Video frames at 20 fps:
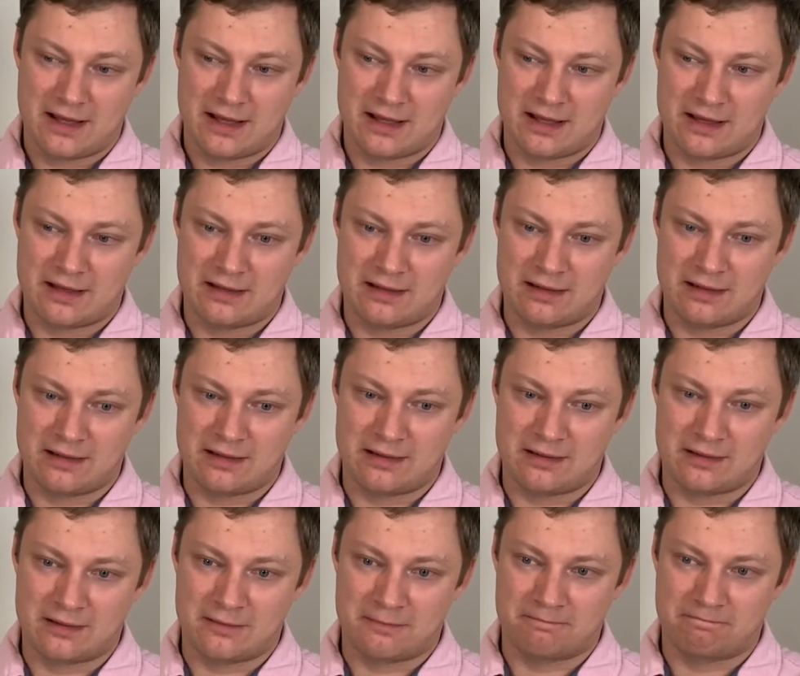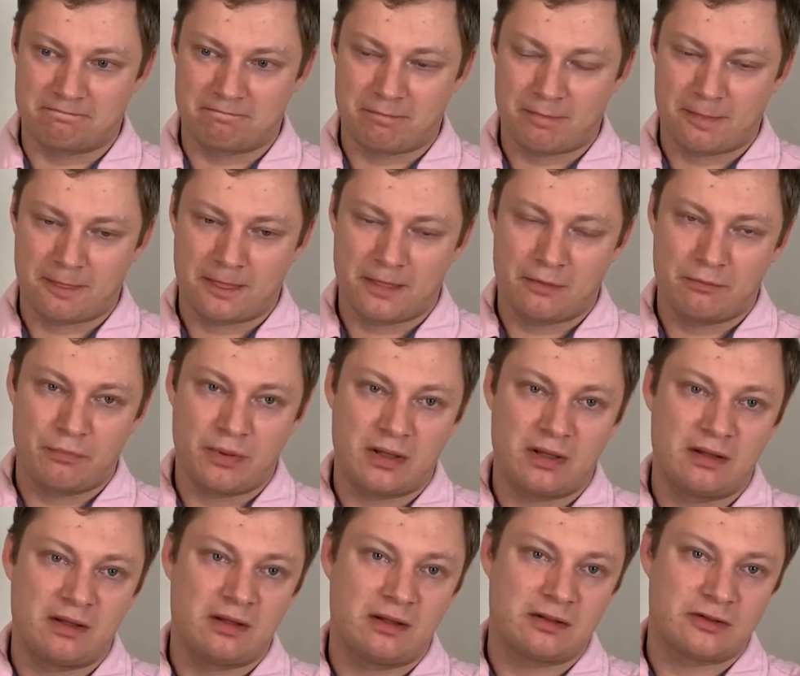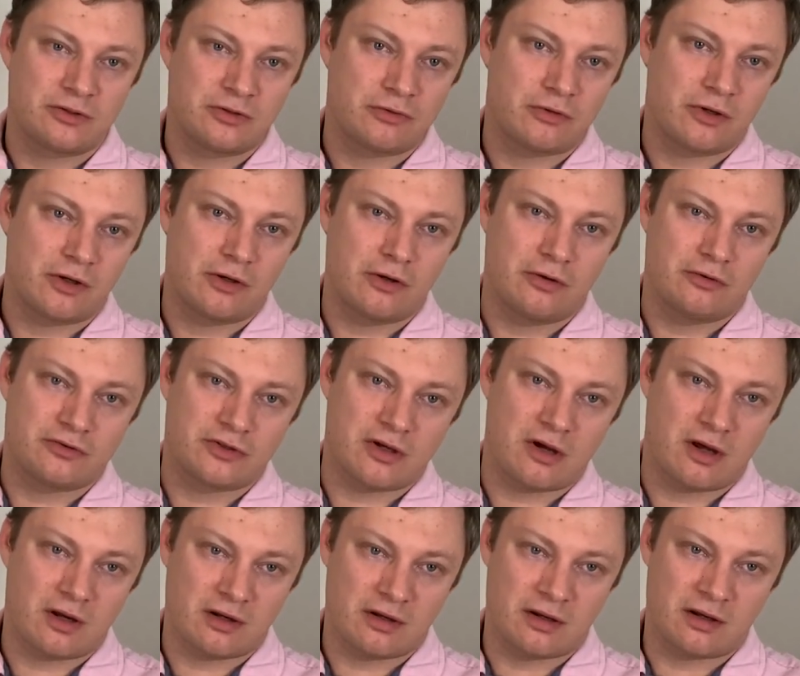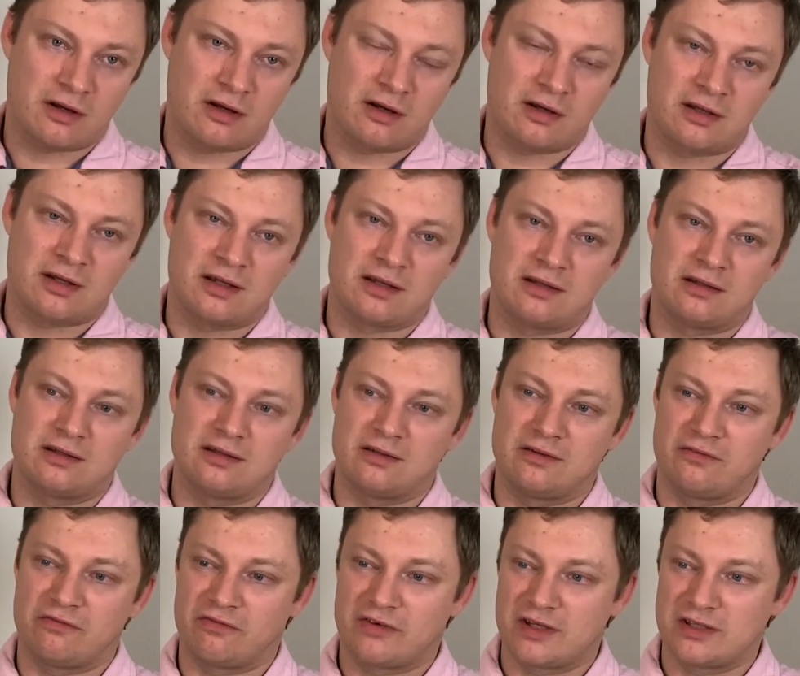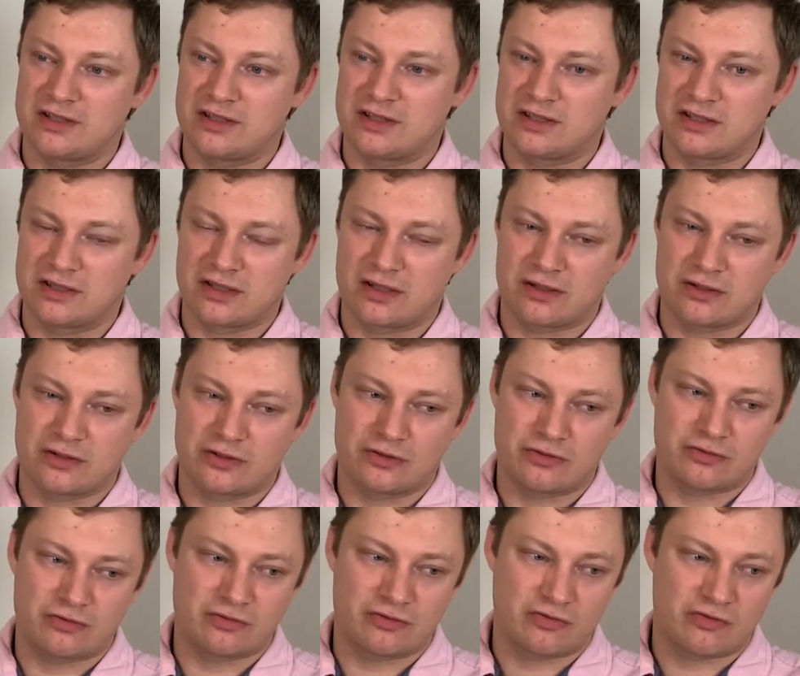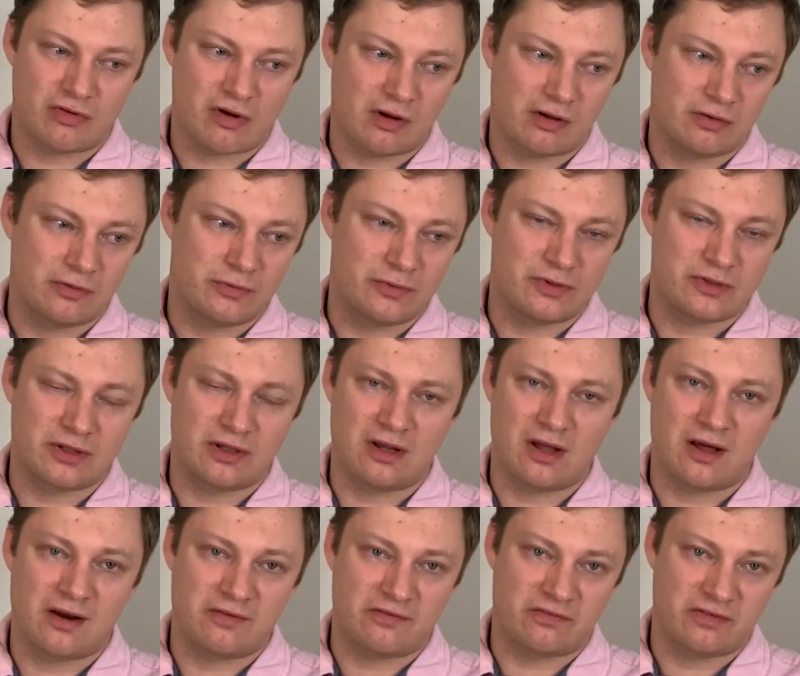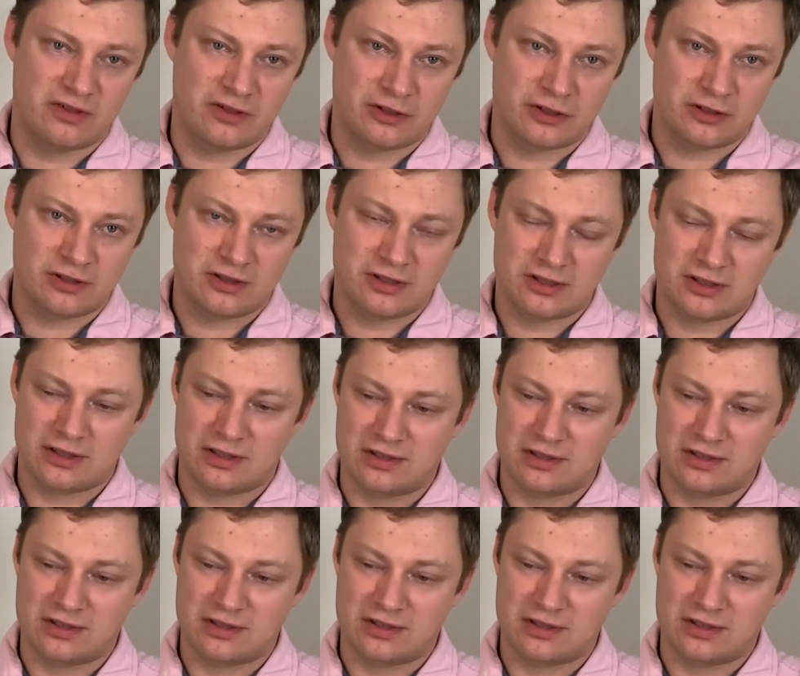And but the story goes on, and Frances starts to struggle with a lot of issues.